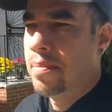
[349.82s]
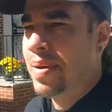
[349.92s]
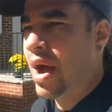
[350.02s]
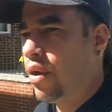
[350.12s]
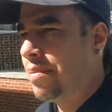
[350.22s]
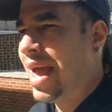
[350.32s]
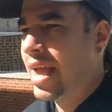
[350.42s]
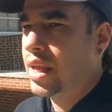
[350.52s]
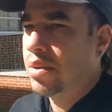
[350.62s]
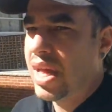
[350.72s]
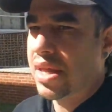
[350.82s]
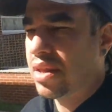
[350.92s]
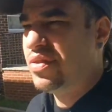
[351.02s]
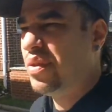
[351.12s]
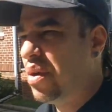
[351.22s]
Power Mac. He was
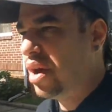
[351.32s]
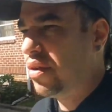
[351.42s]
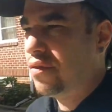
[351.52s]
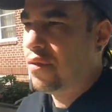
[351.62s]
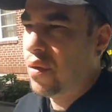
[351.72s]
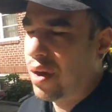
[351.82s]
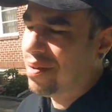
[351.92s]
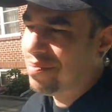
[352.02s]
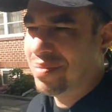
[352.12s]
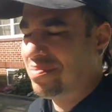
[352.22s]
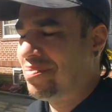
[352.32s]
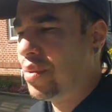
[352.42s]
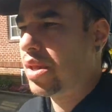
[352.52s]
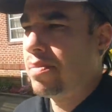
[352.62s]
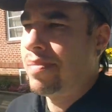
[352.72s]
asking two hundred for it and
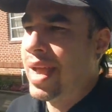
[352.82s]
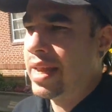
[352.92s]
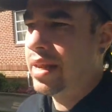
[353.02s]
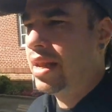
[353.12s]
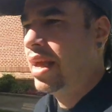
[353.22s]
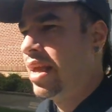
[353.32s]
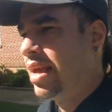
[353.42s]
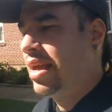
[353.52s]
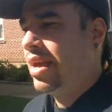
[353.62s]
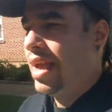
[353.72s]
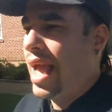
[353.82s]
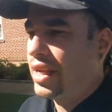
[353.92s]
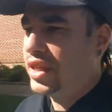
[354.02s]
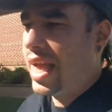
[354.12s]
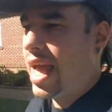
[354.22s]
wasn't biting. He
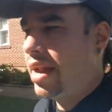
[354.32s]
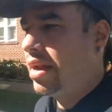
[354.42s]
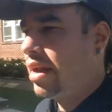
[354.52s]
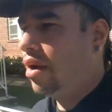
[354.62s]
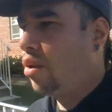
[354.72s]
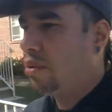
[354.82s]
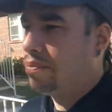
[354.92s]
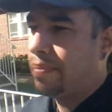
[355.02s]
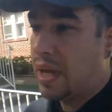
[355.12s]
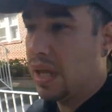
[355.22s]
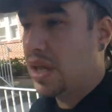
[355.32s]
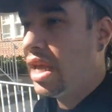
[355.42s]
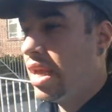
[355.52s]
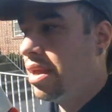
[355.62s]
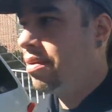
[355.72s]
actually had an old P
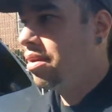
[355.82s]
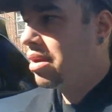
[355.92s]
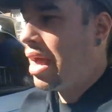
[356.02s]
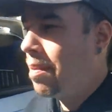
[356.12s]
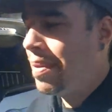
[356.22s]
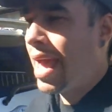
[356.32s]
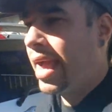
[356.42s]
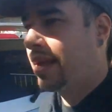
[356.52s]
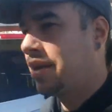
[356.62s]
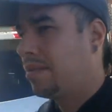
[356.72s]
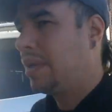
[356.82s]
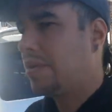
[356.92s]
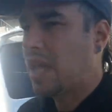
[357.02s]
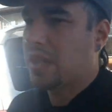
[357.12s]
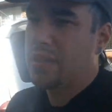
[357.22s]
C compact when he
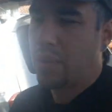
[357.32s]
was asking